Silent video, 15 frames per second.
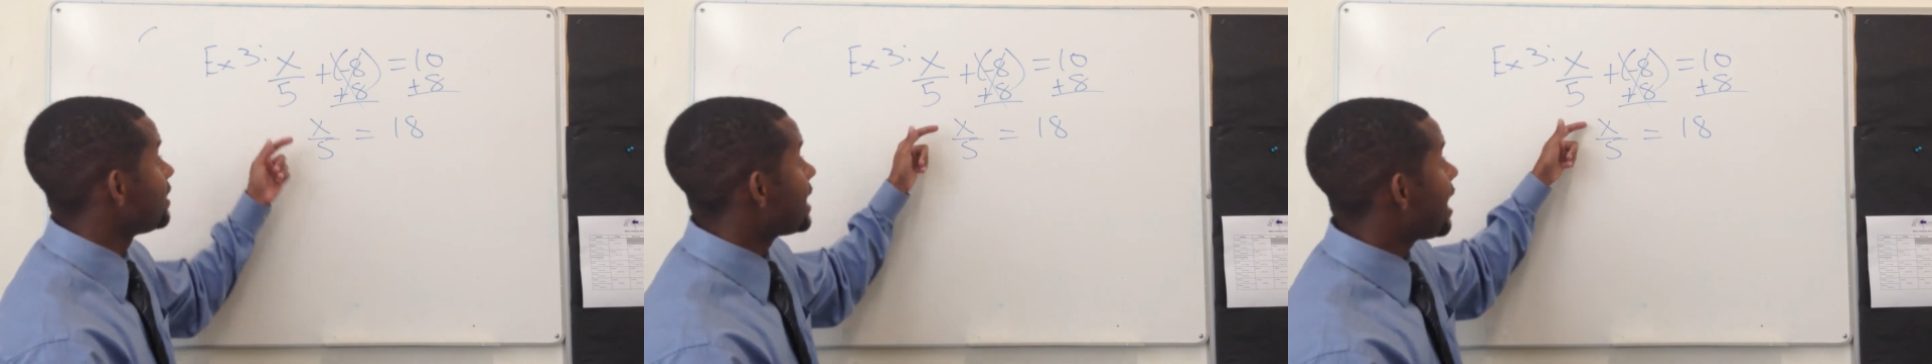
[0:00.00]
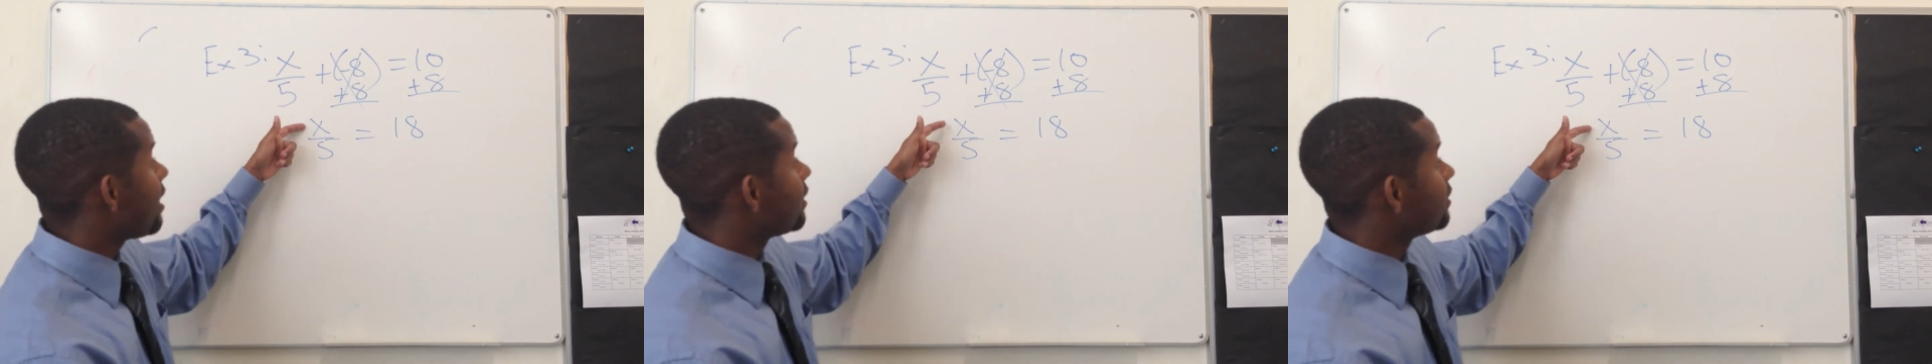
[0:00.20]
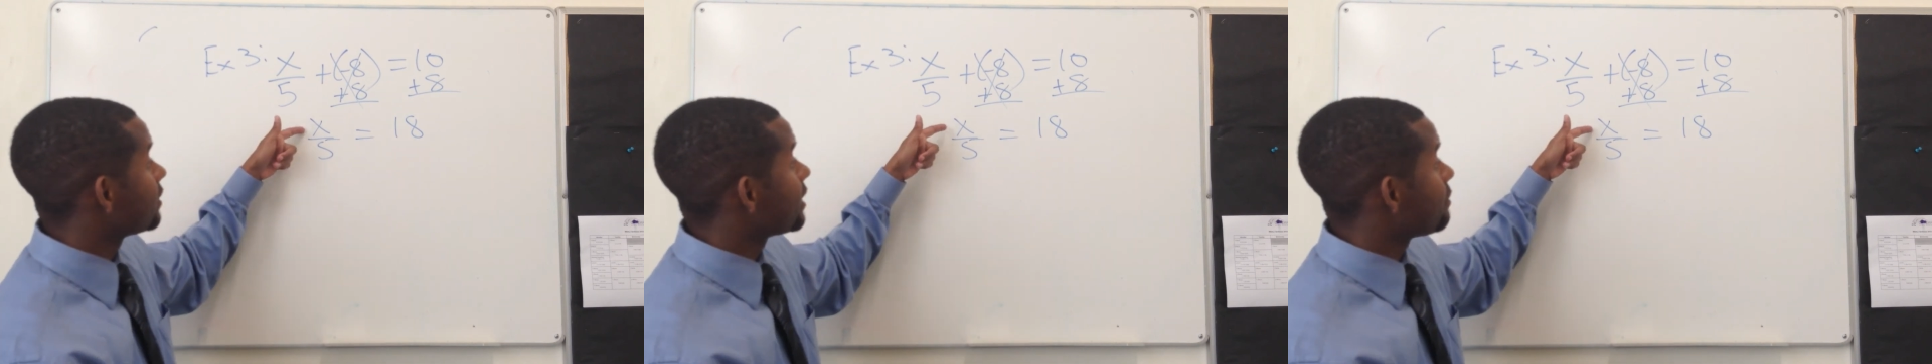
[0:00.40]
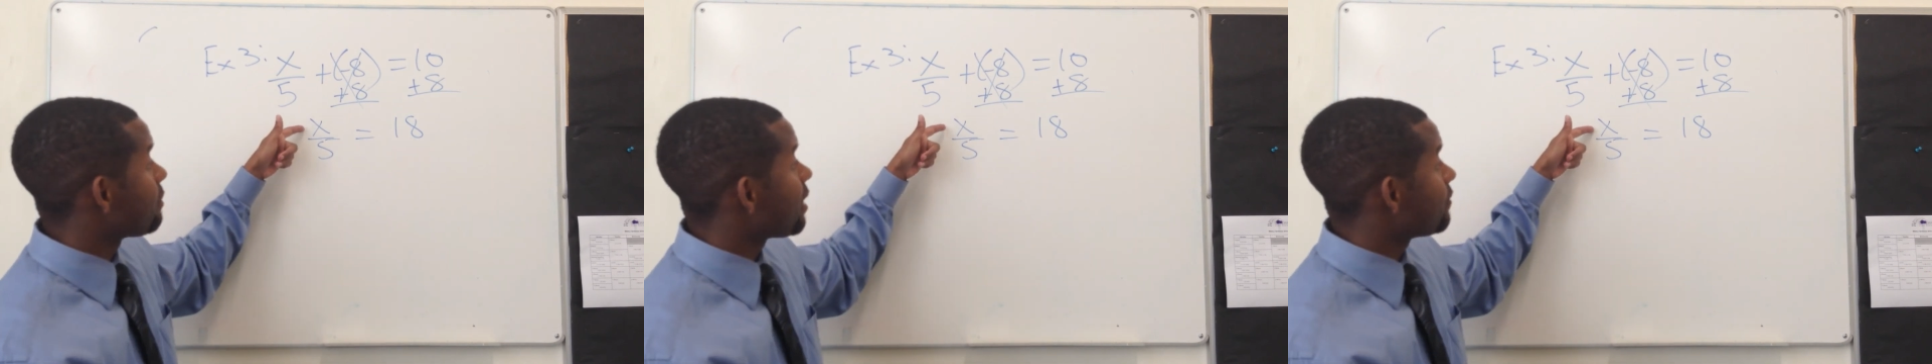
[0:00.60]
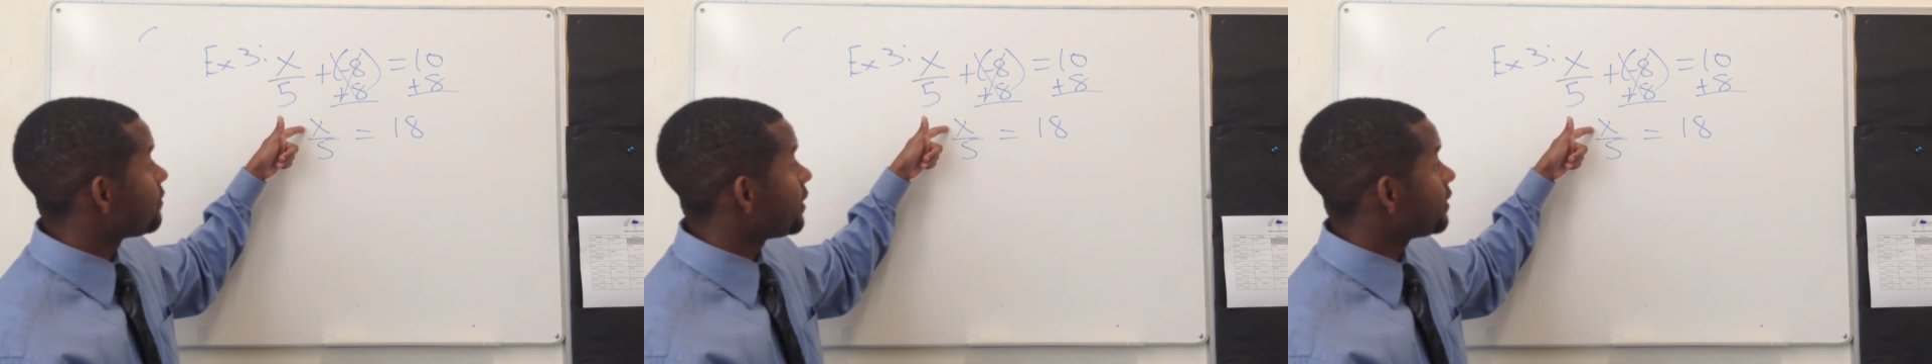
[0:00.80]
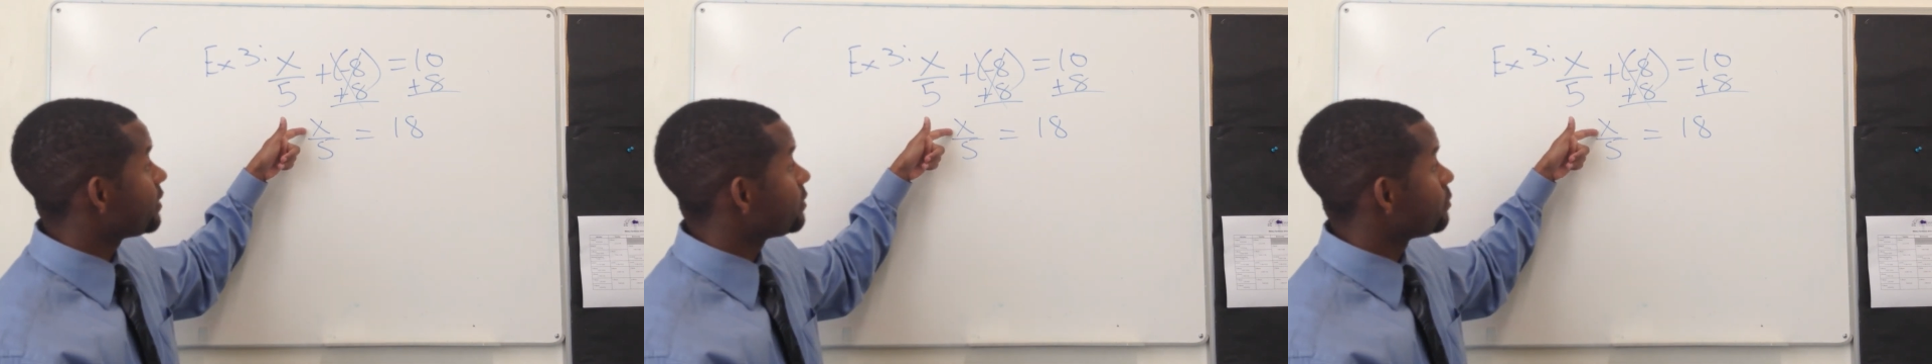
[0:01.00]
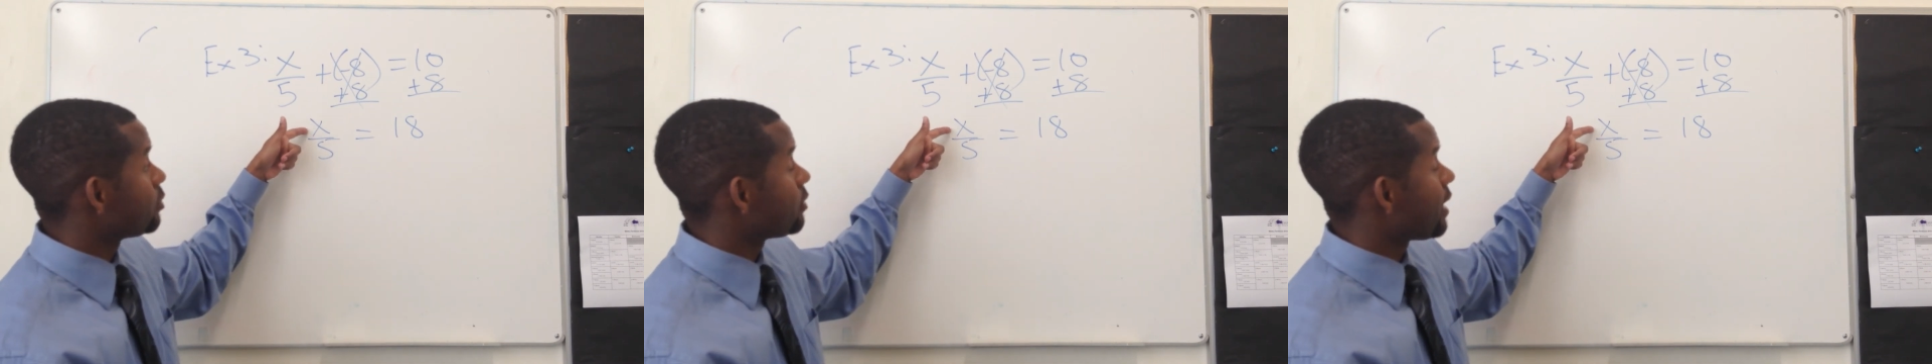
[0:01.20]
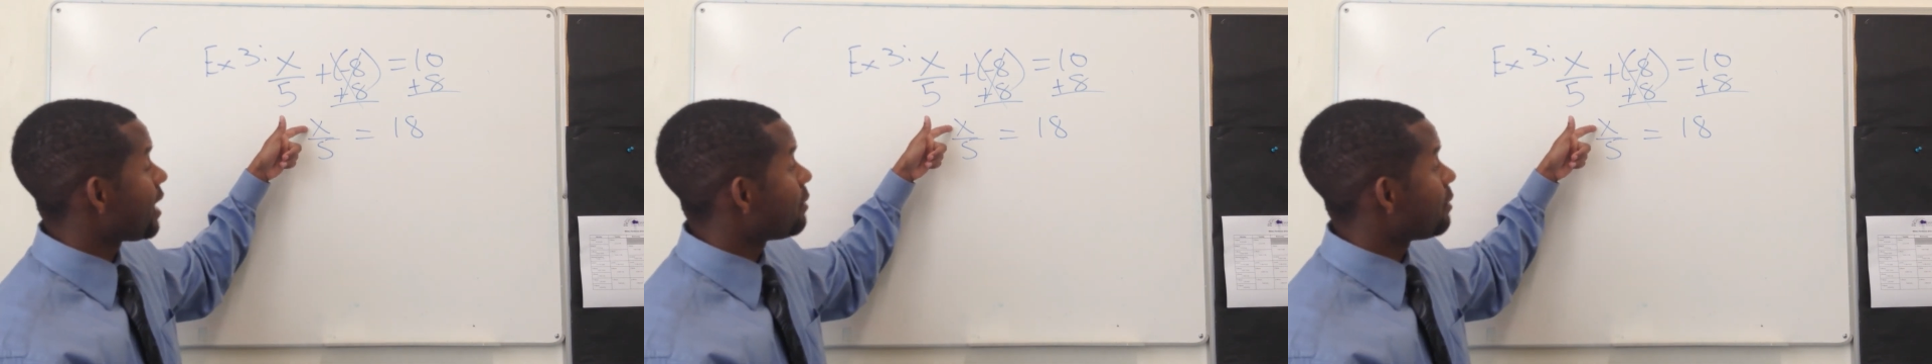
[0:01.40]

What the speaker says: Now I look at my variable.